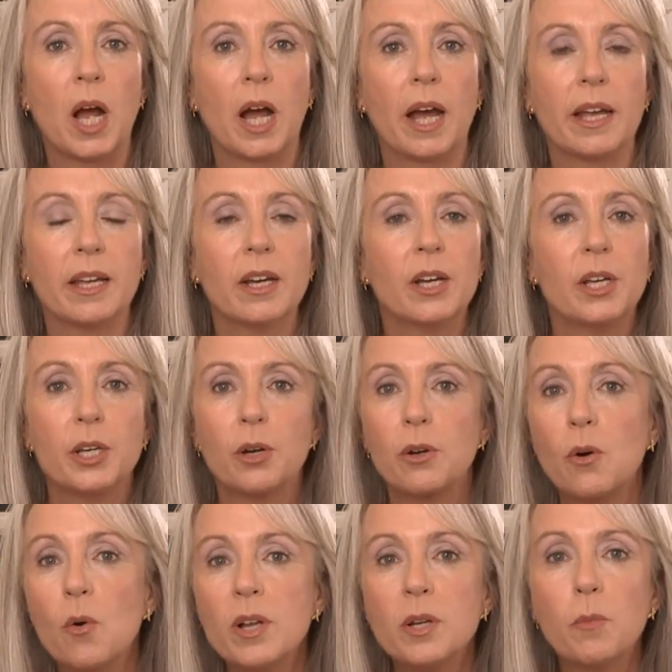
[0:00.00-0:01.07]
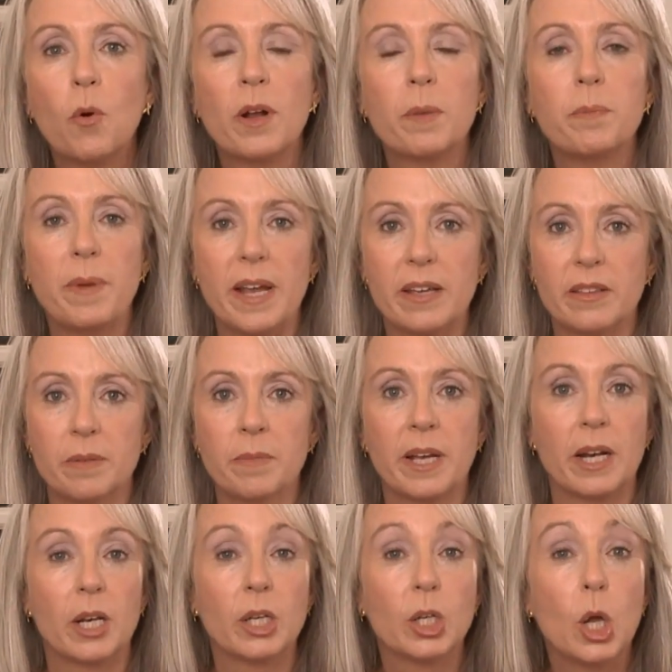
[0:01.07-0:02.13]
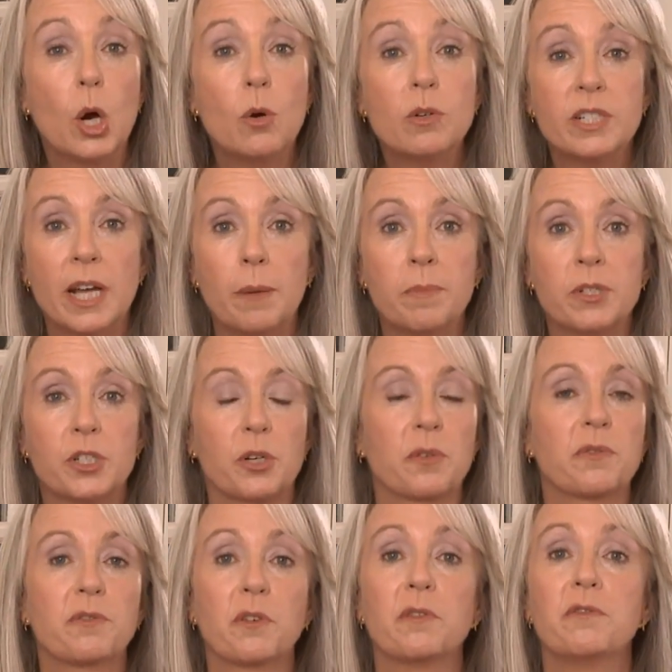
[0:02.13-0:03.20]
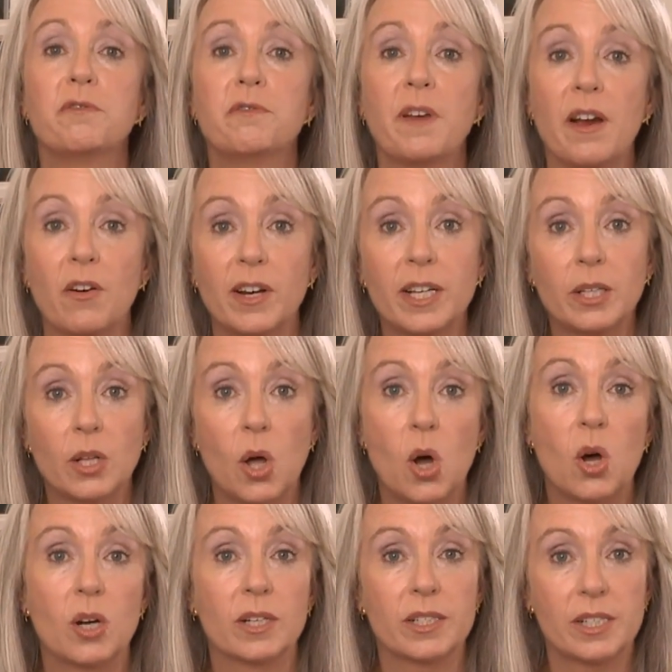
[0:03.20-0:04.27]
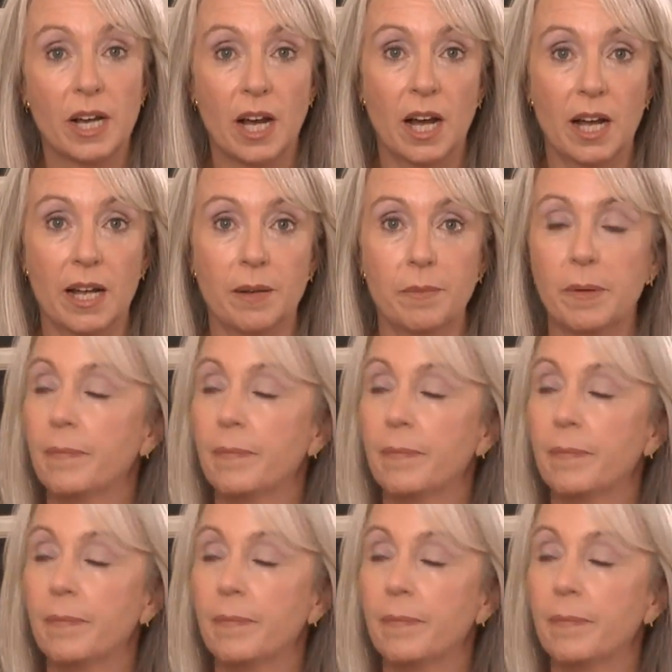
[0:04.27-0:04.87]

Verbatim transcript: you're going to want to bake them at a low temperature for a very long time. So we'll